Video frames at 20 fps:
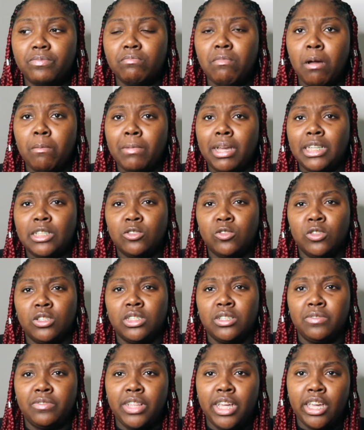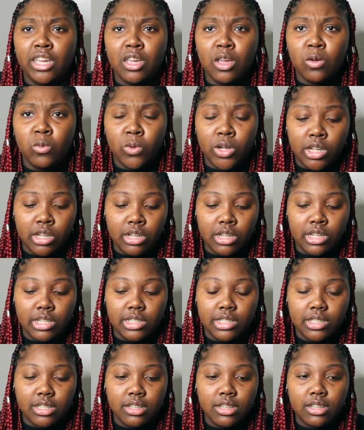My main source of thinking was,
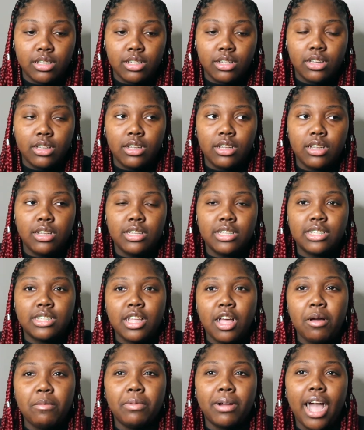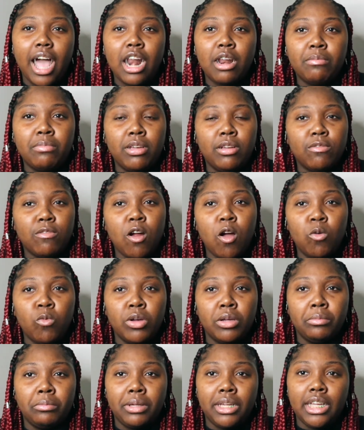something gotta be wrong
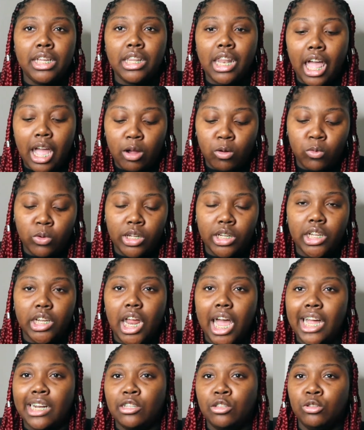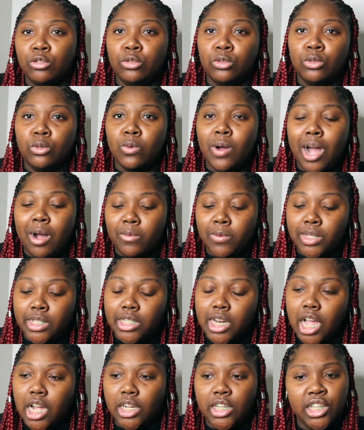with me. Like, what did I do? Why
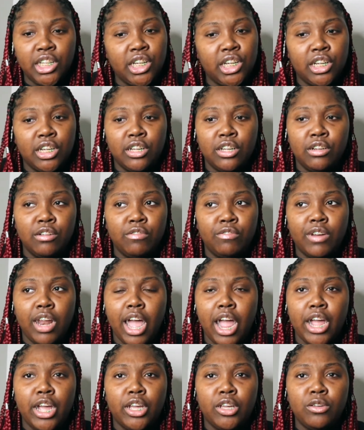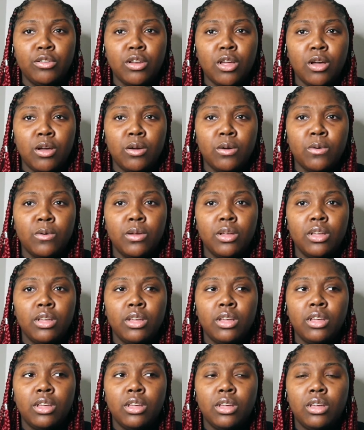wasn't I good enough? Like, you know,
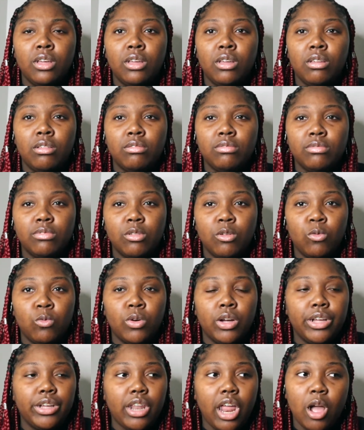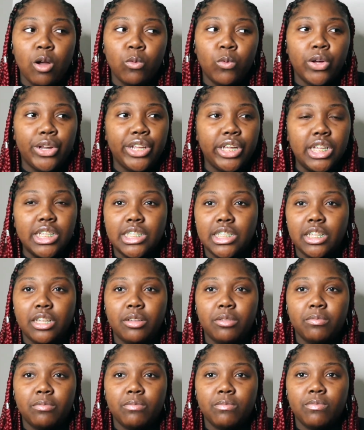what is
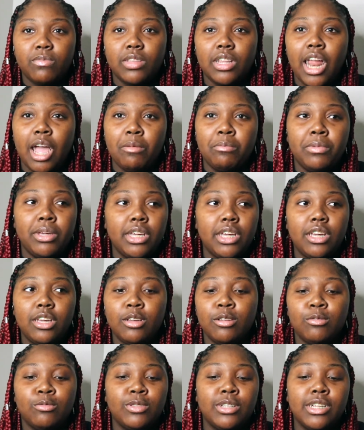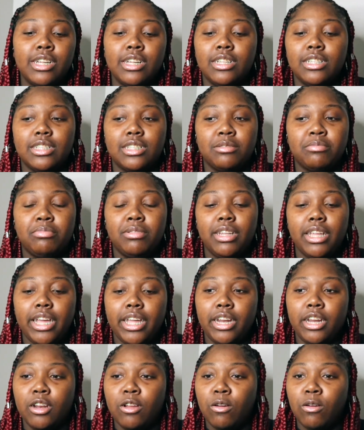it? Like, me and him was
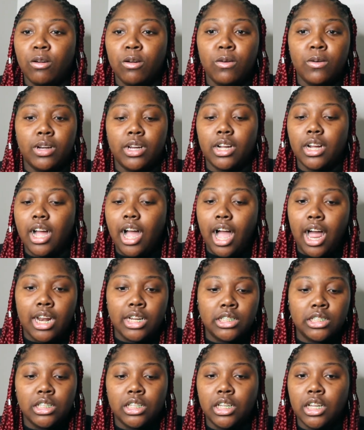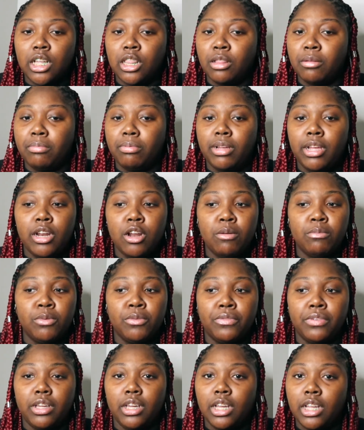planning on going to college together, planning on
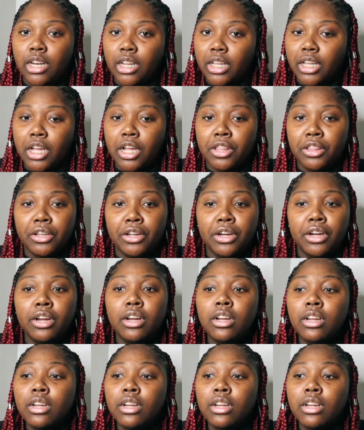moving in together.